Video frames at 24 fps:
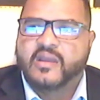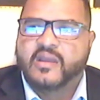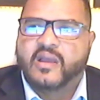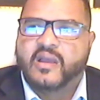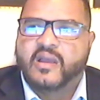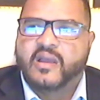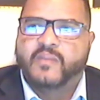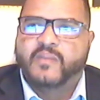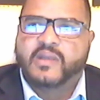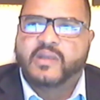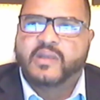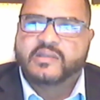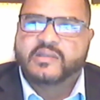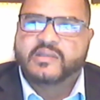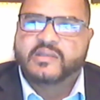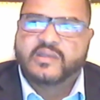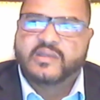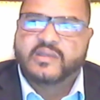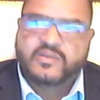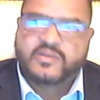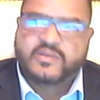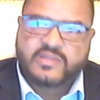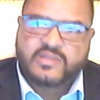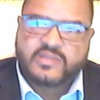But he
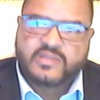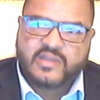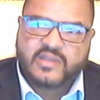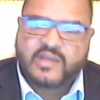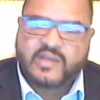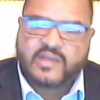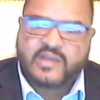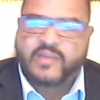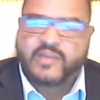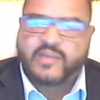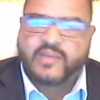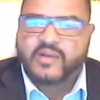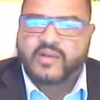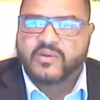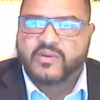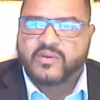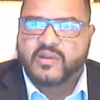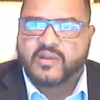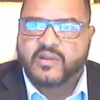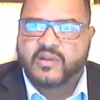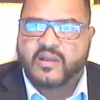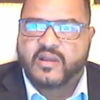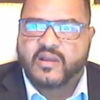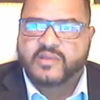said, you should think about going
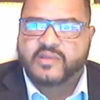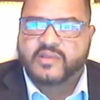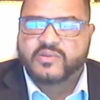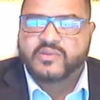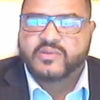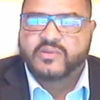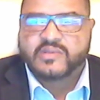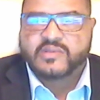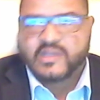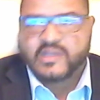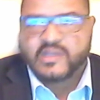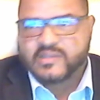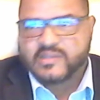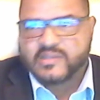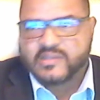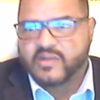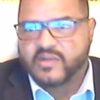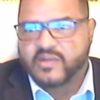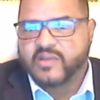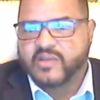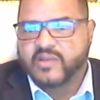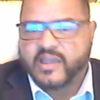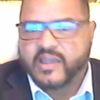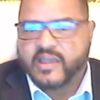to law school. So I said,
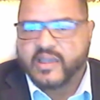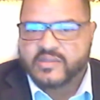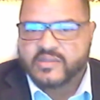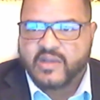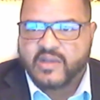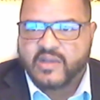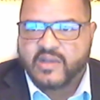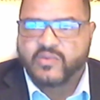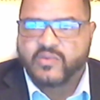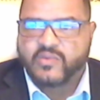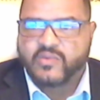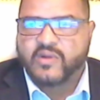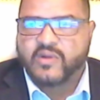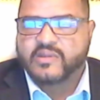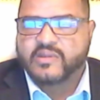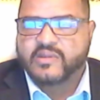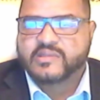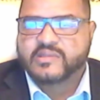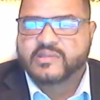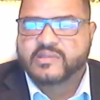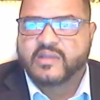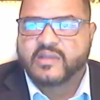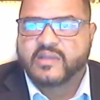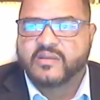okay. So I enrolled at
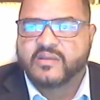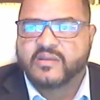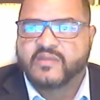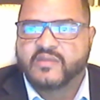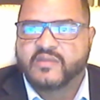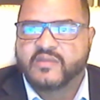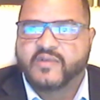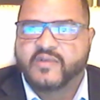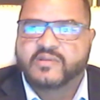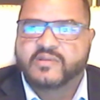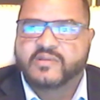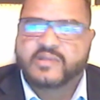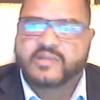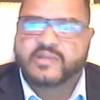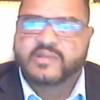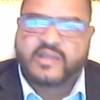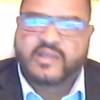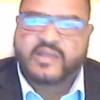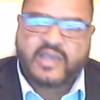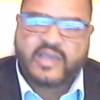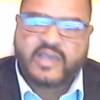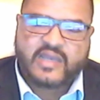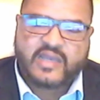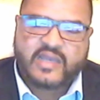Southern University.
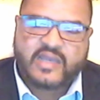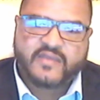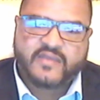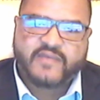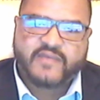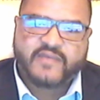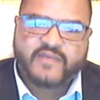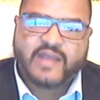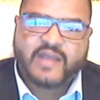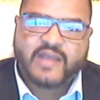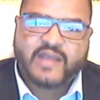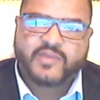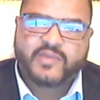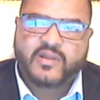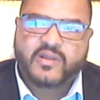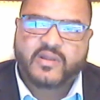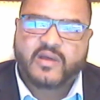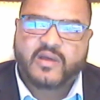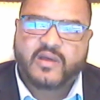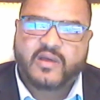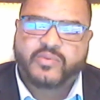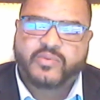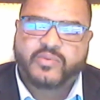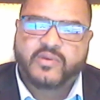They had an environmental
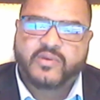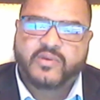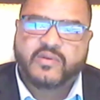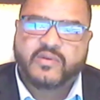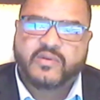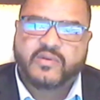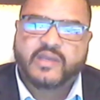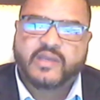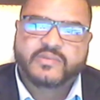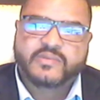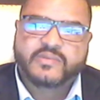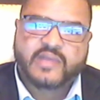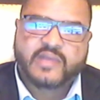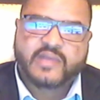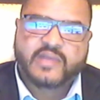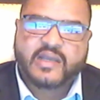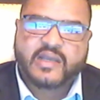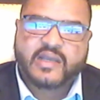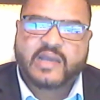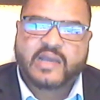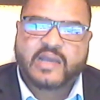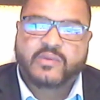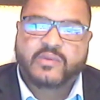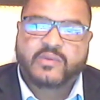law program. So that
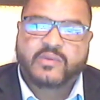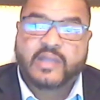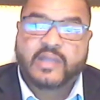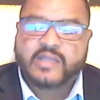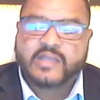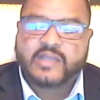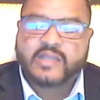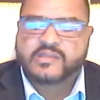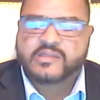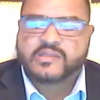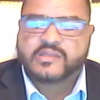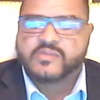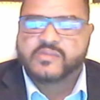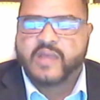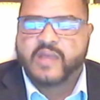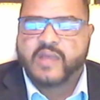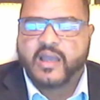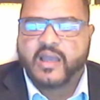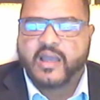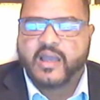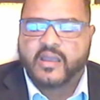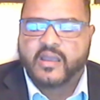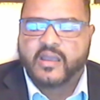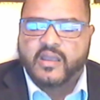kind of relates to
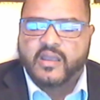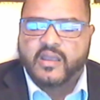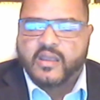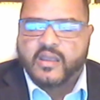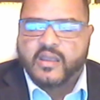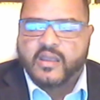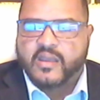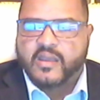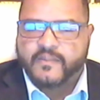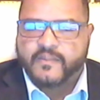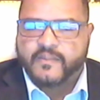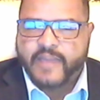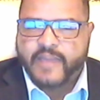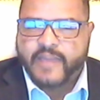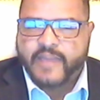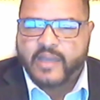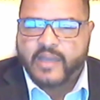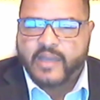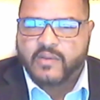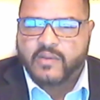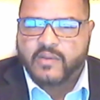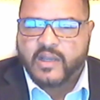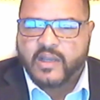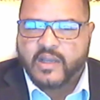my
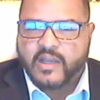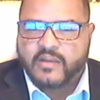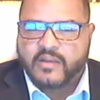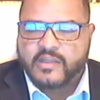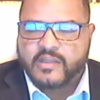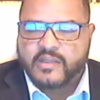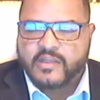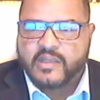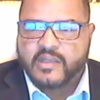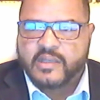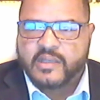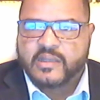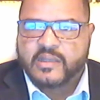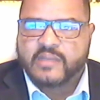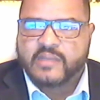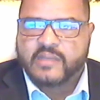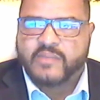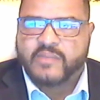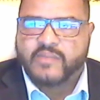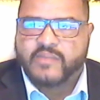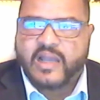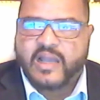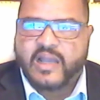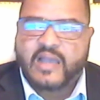background in
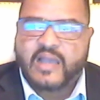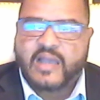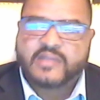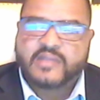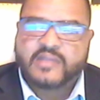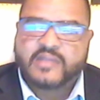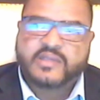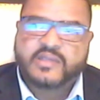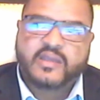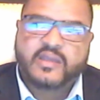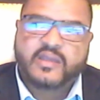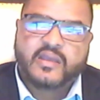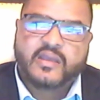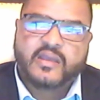biology.